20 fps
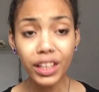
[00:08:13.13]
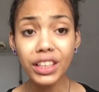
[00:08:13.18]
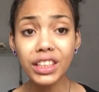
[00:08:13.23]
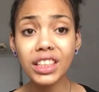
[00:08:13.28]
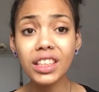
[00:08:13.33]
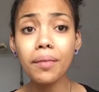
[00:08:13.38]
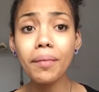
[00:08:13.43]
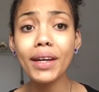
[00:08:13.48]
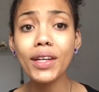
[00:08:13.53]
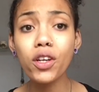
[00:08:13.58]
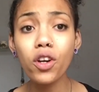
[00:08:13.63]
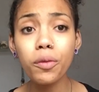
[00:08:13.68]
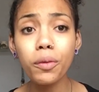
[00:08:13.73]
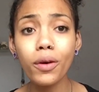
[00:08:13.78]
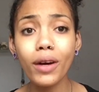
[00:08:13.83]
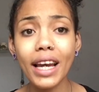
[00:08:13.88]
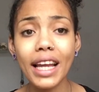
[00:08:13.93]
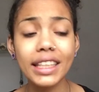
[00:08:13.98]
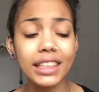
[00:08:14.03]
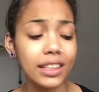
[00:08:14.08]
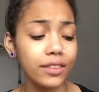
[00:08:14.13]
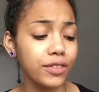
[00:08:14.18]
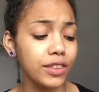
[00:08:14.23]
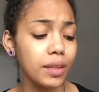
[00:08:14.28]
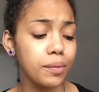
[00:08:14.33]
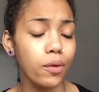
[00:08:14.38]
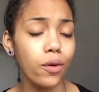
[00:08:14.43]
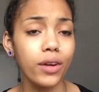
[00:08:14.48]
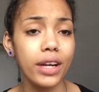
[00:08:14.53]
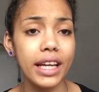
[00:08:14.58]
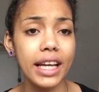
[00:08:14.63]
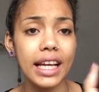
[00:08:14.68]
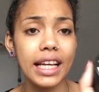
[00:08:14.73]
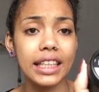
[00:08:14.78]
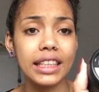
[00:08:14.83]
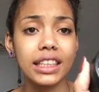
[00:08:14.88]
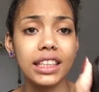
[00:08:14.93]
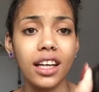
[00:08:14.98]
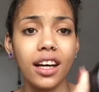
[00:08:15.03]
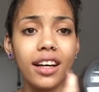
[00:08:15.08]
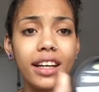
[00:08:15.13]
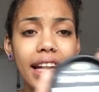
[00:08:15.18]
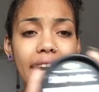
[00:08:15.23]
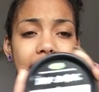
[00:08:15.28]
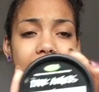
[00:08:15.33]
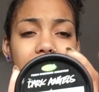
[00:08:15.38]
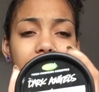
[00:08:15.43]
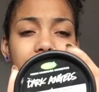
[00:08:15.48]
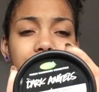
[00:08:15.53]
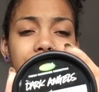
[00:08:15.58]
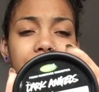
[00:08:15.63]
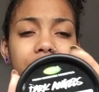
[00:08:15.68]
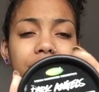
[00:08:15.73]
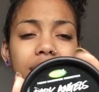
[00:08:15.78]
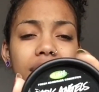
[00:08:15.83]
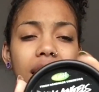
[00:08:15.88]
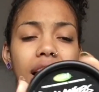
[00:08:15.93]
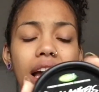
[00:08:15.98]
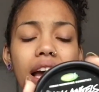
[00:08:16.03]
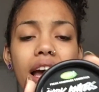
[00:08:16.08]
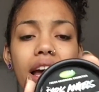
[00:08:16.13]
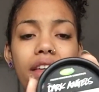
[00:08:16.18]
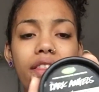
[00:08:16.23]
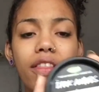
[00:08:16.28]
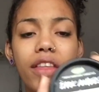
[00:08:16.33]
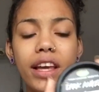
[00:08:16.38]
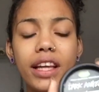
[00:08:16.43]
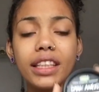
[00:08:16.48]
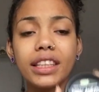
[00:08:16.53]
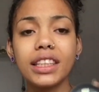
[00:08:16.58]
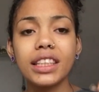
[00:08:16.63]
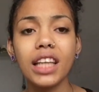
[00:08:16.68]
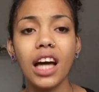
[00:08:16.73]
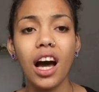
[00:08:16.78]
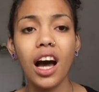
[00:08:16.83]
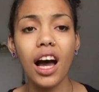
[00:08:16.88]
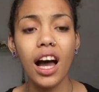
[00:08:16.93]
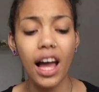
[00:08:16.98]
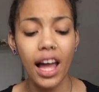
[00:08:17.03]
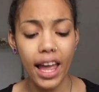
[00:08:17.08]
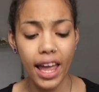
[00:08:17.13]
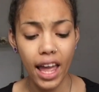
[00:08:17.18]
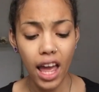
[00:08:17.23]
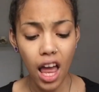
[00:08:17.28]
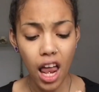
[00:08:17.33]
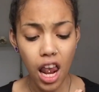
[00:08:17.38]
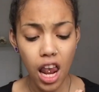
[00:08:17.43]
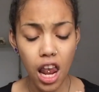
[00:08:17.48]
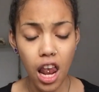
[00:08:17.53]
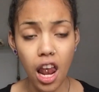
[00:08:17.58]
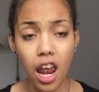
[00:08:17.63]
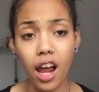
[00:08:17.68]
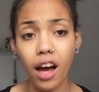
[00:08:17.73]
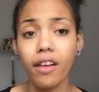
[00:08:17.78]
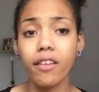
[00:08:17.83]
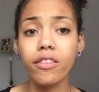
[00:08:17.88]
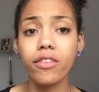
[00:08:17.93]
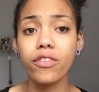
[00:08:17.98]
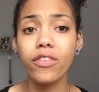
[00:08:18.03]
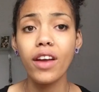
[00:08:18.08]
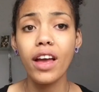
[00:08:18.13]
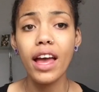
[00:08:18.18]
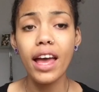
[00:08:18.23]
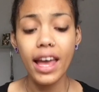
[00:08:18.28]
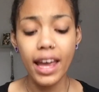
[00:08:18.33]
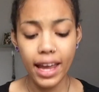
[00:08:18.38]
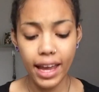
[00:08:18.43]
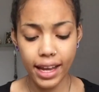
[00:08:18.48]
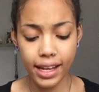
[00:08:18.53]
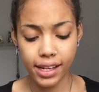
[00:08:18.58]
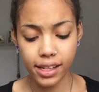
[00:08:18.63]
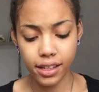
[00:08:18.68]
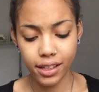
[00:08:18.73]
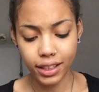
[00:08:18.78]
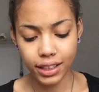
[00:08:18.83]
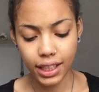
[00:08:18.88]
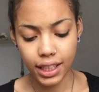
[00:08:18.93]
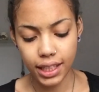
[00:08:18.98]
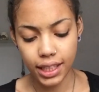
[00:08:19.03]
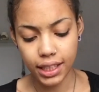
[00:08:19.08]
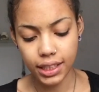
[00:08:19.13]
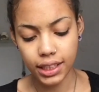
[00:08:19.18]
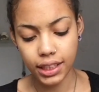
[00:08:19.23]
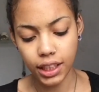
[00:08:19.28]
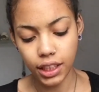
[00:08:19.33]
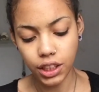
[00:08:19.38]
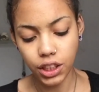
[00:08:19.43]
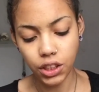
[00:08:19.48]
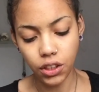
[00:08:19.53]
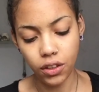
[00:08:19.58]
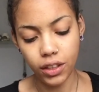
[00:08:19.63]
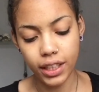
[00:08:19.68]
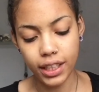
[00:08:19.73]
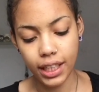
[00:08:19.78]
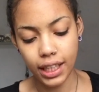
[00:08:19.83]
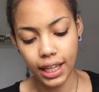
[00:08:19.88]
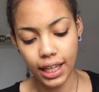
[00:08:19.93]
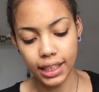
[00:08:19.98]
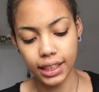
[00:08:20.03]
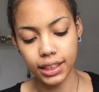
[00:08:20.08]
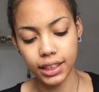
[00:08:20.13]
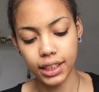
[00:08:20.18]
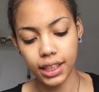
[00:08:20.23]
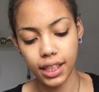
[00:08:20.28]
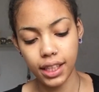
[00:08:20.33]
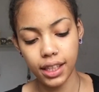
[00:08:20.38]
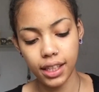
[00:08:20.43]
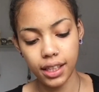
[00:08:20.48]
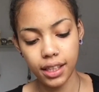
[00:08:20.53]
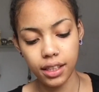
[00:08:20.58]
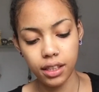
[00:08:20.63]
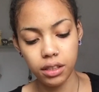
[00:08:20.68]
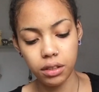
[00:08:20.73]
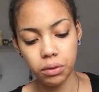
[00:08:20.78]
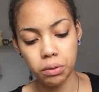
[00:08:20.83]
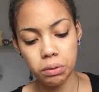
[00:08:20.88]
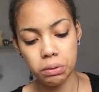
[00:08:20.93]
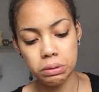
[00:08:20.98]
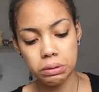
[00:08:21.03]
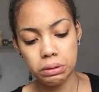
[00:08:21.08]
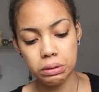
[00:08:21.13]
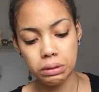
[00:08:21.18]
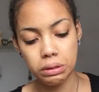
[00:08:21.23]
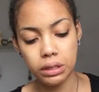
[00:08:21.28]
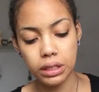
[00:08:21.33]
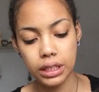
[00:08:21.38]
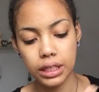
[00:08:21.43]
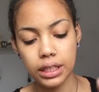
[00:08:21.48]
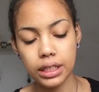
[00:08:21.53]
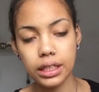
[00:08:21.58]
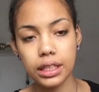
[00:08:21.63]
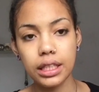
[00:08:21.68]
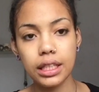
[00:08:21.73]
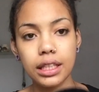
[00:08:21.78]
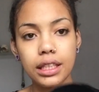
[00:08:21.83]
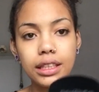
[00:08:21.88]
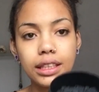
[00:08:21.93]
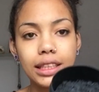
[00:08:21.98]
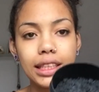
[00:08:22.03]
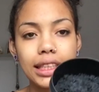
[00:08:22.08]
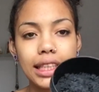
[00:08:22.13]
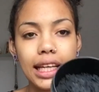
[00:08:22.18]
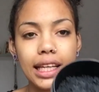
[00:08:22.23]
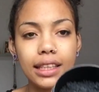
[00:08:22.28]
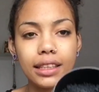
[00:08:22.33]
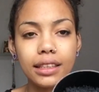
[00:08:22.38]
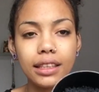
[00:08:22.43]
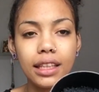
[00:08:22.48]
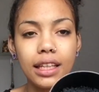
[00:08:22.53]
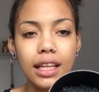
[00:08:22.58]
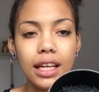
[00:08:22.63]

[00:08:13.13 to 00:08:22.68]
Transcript: So my normal cleanser for the morning is Dark Angels. This I love. It looks like this. It's a solid cleanser. Ooh, looks like that.